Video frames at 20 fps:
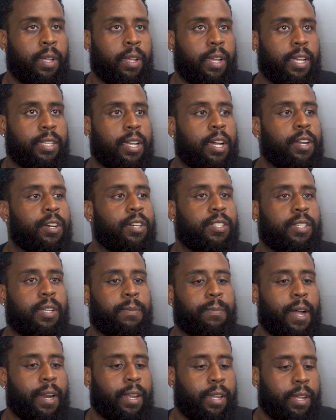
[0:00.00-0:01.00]
is under
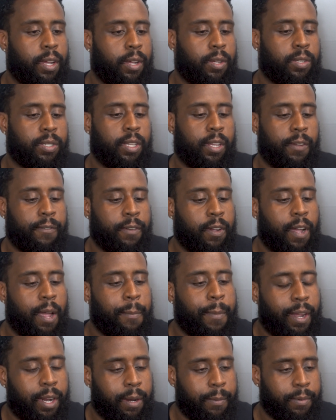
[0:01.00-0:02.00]
somebody else, even though I'm
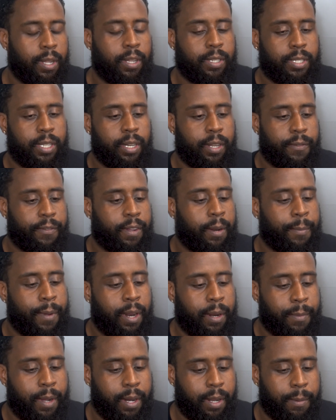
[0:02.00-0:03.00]
making a significant
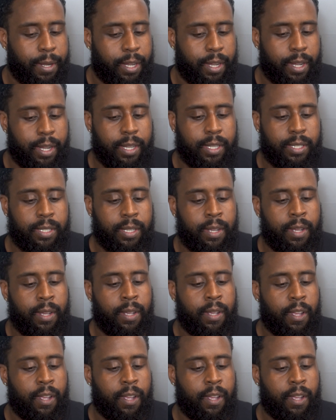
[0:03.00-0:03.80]
amount of money because